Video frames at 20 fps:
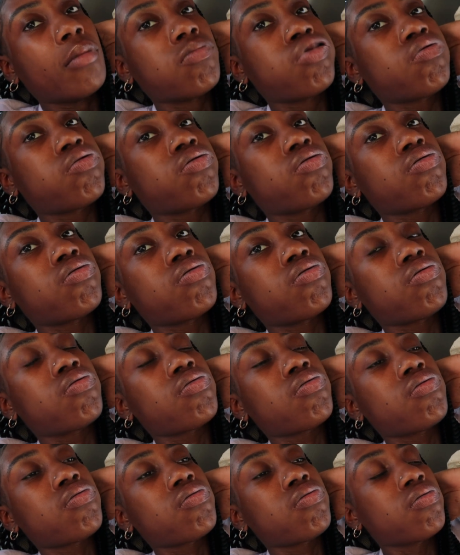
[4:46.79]

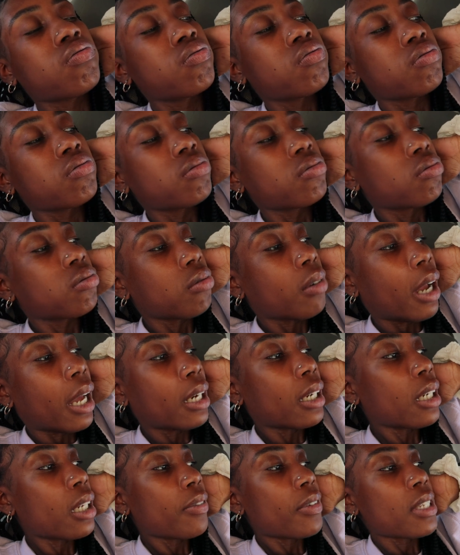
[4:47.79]
I
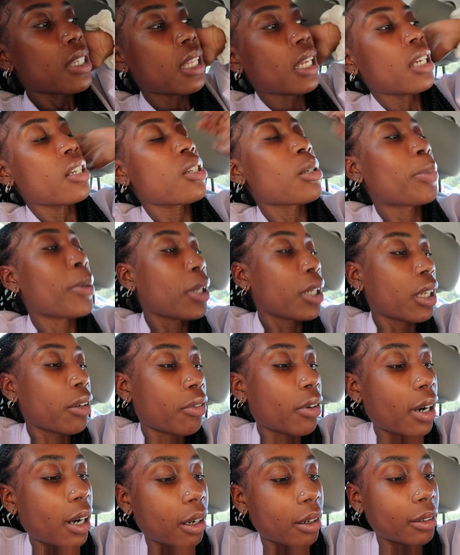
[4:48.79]
didn't even stay in Chipotle
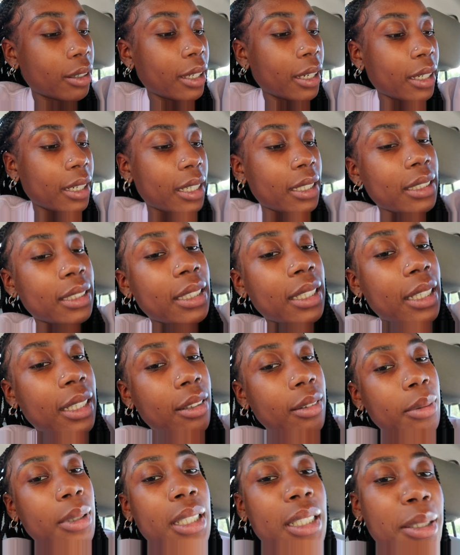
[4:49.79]
for an hour, like I
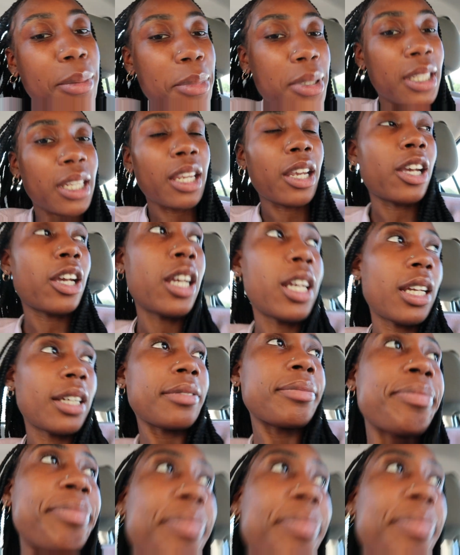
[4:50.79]
said, because I'm scary.